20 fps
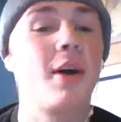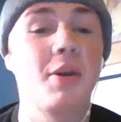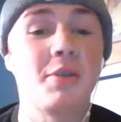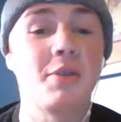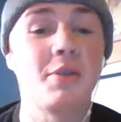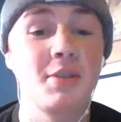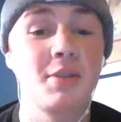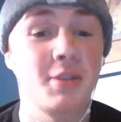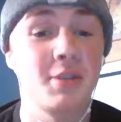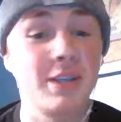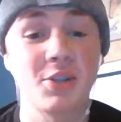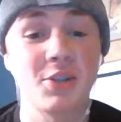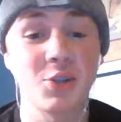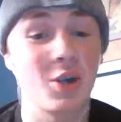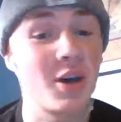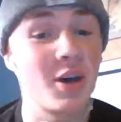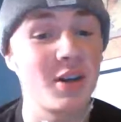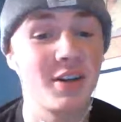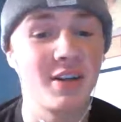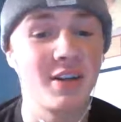That's a
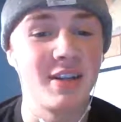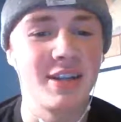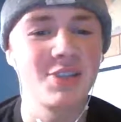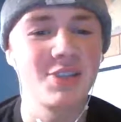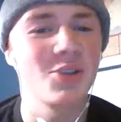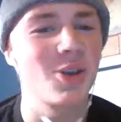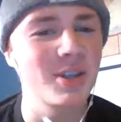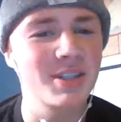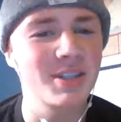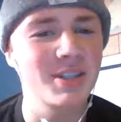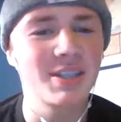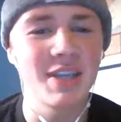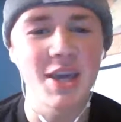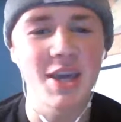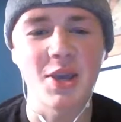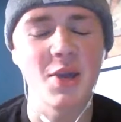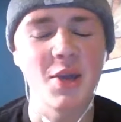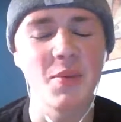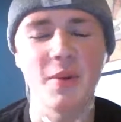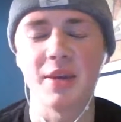lot to take
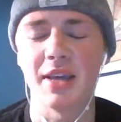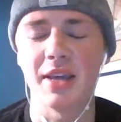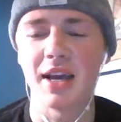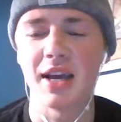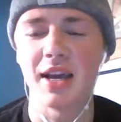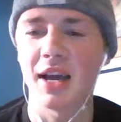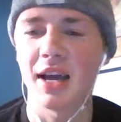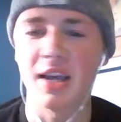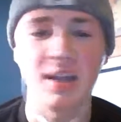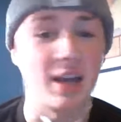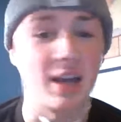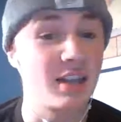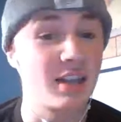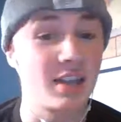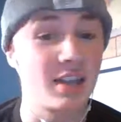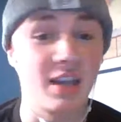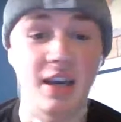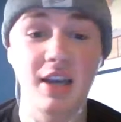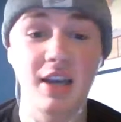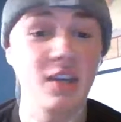in. But yeah,
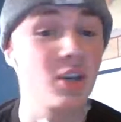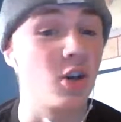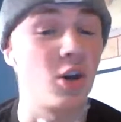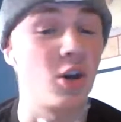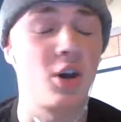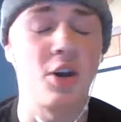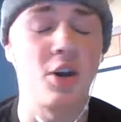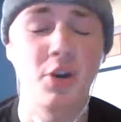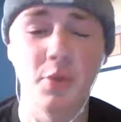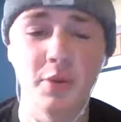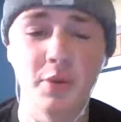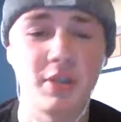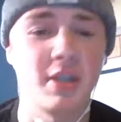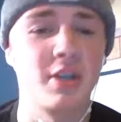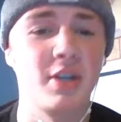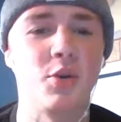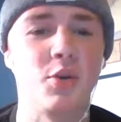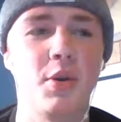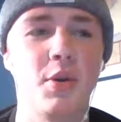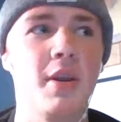I 100%
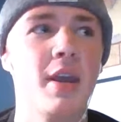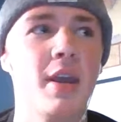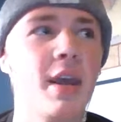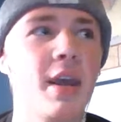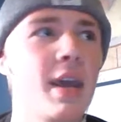agree.